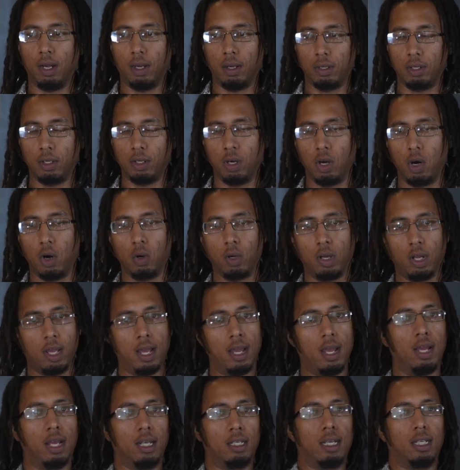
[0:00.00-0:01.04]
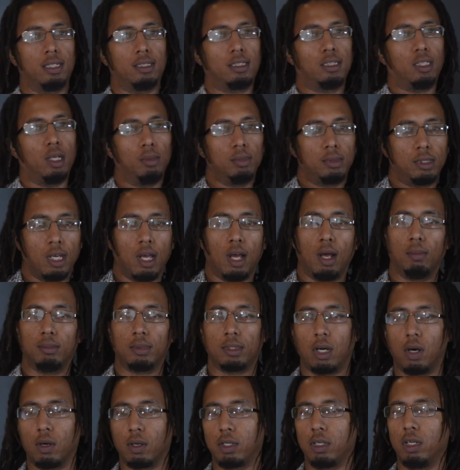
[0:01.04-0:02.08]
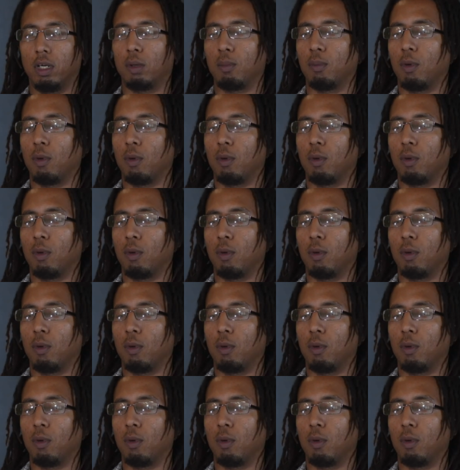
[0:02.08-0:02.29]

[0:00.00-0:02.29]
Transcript: You know, sometimes I'll cook